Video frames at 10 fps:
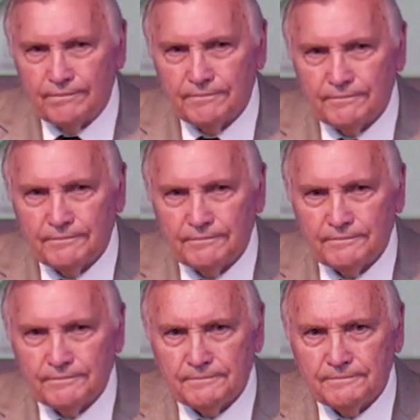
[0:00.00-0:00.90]

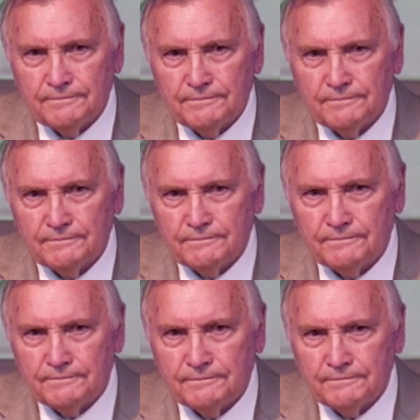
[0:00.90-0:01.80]

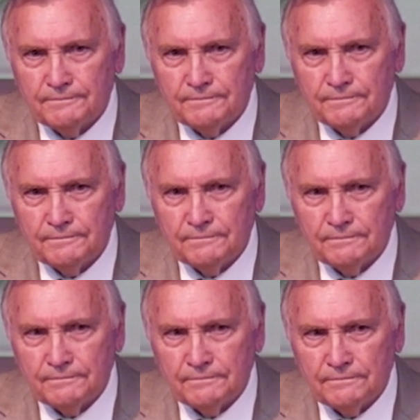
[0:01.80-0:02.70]

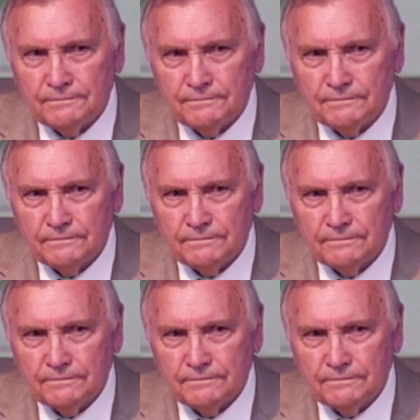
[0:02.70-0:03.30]
Nothing is said.